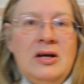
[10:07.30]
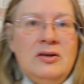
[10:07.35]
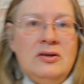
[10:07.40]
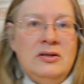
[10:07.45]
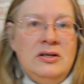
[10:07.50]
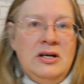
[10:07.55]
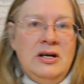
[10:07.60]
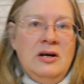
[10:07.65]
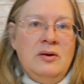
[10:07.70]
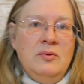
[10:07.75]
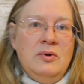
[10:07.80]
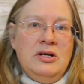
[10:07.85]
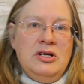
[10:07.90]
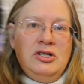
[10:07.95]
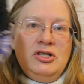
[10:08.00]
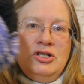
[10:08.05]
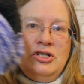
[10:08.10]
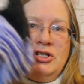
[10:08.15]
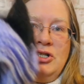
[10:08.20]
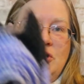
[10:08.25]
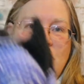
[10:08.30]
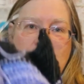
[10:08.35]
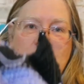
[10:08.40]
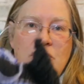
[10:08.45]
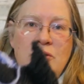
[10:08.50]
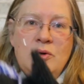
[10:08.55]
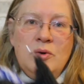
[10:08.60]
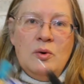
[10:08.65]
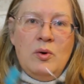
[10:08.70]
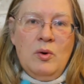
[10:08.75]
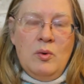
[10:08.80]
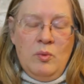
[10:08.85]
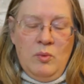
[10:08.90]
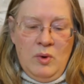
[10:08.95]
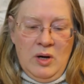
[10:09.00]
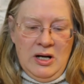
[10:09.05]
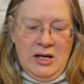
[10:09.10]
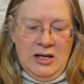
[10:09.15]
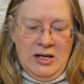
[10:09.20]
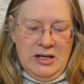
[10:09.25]
thing I wanted to show you
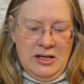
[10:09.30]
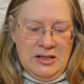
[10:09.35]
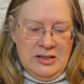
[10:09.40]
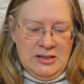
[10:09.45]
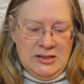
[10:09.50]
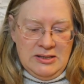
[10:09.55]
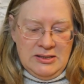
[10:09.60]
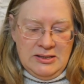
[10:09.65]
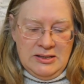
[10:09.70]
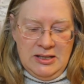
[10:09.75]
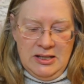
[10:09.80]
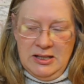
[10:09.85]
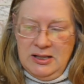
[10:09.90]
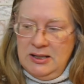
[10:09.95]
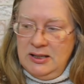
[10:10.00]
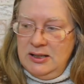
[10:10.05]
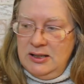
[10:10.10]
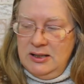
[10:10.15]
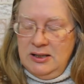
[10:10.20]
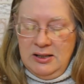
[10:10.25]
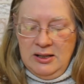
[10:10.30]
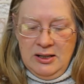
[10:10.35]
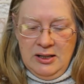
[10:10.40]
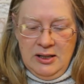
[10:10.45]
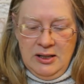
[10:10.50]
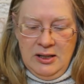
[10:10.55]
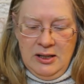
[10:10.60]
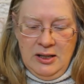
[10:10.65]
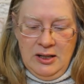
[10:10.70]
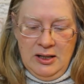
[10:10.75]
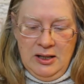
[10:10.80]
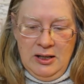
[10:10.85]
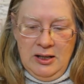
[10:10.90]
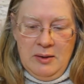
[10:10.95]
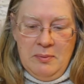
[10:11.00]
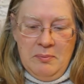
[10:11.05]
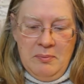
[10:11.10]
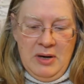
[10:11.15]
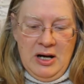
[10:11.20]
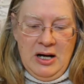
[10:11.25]
was
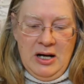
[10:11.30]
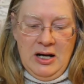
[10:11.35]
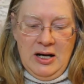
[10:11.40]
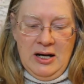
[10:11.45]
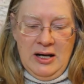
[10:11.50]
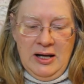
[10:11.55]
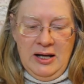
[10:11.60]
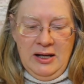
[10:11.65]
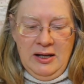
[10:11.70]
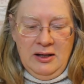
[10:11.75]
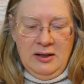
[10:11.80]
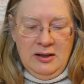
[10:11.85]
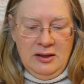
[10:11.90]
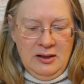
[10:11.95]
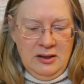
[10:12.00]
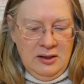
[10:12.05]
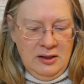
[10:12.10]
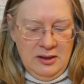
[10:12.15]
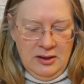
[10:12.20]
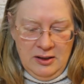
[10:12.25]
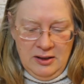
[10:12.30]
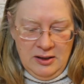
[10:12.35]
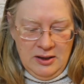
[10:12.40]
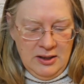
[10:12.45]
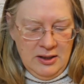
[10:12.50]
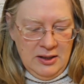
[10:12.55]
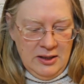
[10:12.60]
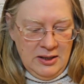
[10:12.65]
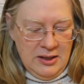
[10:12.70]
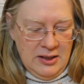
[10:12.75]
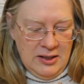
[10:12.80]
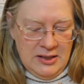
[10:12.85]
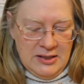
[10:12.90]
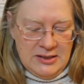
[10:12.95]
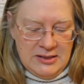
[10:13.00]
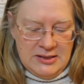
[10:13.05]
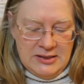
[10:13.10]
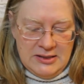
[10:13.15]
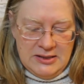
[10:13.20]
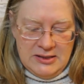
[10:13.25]
my
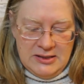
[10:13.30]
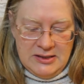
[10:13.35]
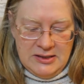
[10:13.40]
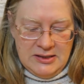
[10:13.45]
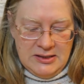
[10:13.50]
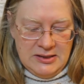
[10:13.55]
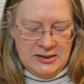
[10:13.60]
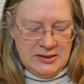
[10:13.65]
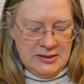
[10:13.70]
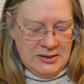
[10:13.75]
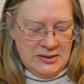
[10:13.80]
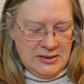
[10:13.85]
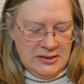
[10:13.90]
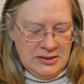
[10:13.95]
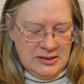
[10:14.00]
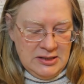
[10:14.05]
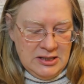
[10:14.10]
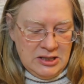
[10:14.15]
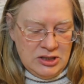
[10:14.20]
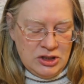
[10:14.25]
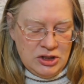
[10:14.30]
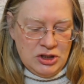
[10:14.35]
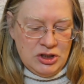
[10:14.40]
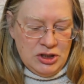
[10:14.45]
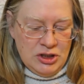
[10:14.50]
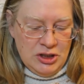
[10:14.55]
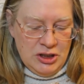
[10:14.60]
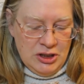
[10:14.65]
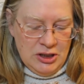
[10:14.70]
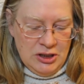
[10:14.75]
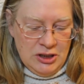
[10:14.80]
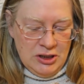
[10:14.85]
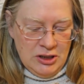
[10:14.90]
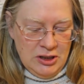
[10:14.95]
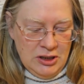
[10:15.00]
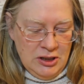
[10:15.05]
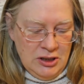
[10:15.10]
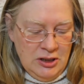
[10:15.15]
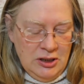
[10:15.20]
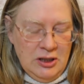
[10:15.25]
stitch.
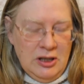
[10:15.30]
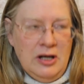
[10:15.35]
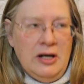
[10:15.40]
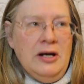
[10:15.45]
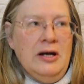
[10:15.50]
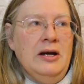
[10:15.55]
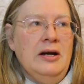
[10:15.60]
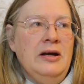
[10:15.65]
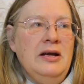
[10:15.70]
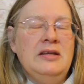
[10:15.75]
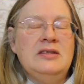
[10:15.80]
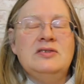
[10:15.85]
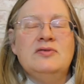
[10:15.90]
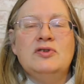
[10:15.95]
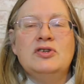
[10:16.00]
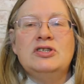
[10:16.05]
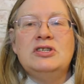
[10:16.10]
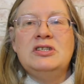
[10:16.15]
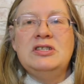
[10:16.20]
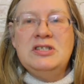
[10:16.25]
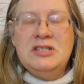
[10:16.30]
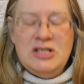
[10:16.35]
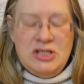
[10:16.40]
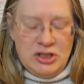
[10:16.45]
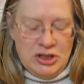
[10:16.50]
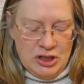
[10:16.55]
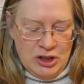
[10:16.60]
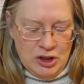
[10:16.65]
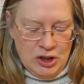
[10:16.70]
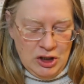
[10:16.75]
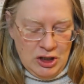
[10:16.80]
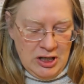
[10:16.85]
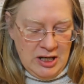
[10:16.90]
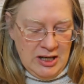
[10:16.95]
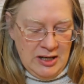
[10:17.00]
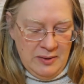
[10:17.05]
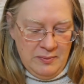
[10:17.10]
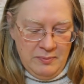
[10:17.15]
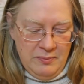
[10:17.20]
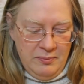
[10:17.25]
It's for Stitch and
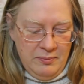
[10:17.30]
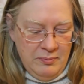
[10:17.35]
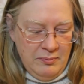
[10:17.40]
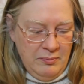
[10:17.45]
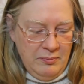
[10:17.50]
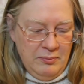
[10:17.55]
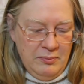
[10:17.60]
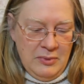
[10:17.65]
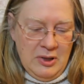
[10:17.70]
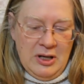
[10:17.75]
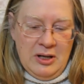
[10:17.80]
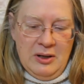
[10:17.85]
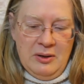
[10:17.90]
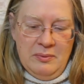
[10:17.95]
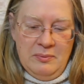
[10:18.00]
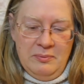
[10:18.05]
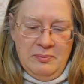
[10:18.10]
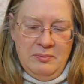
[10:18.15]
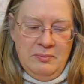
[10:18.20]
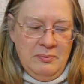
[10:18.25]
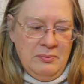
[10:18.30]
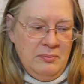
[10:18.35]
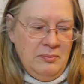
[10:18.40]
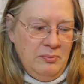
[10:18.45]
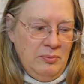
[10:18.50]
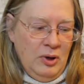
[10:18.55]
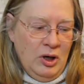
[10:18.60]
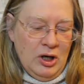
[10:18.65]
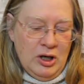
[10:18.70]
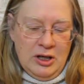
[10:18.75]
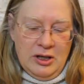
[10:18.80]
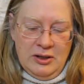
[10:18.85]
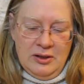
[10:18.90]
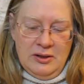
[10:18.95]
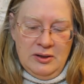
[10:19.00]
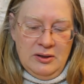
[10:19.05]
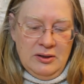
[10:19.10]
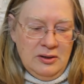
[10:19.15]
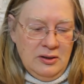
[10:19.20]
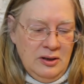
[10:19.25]
Crime, part
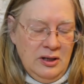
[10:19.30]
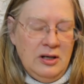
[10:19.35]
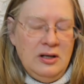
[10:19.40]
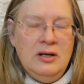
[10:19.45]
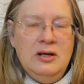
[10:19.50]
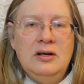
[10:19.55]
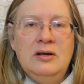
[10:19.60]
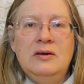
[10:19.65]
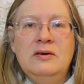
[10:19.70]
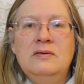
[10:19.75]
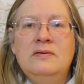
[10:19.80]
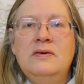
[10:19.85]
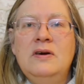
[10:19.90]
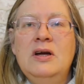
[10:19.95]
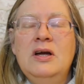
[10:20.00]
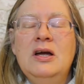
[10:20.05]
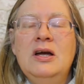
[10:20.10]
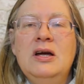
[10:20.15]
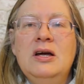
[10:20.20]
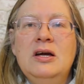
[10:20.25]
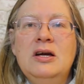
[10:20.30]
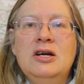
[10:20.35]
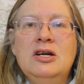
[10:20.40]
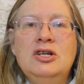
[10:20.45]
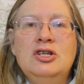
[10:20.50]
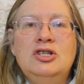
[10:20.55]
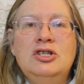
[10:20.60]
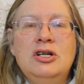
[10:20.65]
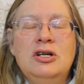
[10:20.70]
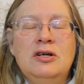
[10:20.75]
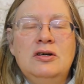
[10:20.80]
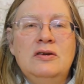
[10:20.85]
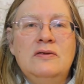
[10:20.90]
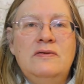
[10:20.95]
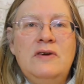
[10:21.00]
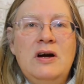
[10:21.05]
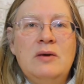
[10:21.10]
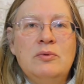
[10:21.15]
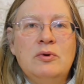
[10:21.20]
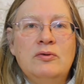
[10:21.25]
of Jill, the
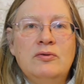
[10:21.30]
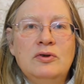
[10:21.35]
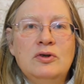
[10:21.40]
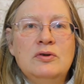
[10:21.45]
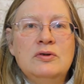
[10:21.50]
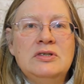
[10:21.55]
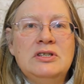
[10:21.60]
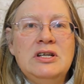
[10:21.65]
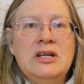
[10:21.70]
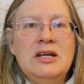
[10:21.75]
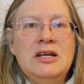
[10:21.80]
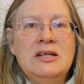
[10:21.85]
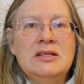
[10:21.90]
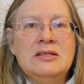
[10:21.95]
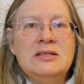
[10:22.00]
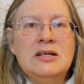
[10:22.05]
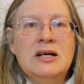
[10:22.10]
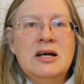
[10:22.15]
Fiber Floozies,